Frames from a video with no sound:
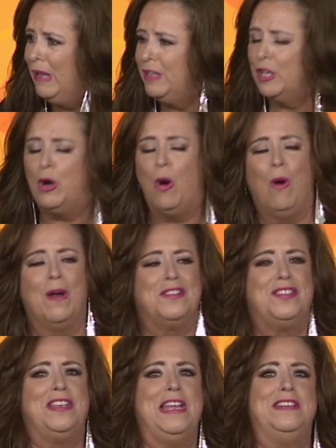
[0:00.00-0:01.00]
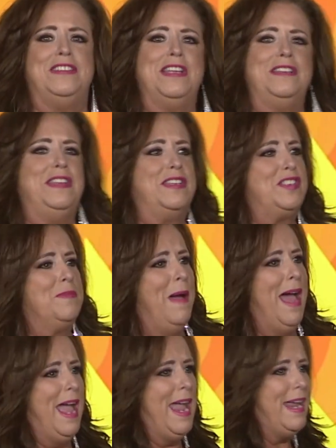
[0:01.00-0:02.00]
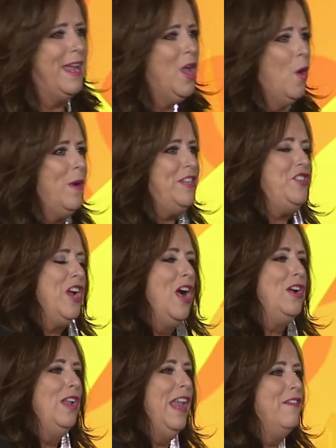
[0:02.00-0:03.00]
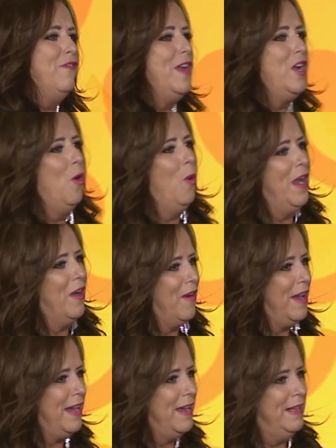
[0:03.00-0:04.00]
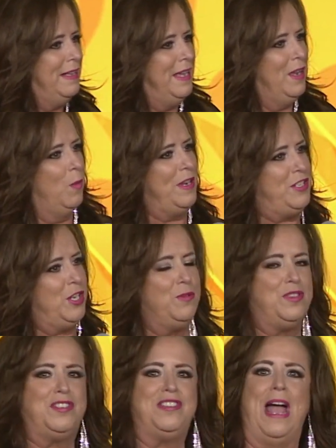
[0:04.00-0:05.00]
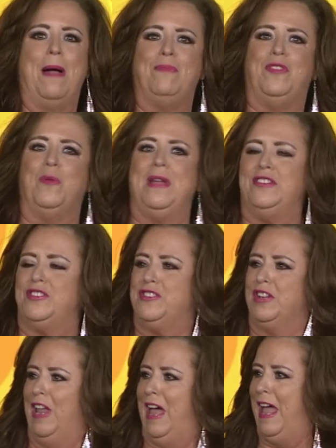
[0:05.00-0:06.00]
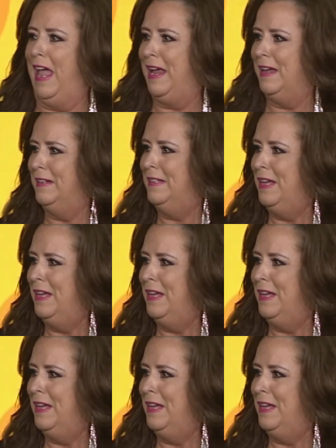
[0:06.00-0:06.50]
The chorus sings in dismay. We juggle every query, we two step through each delay.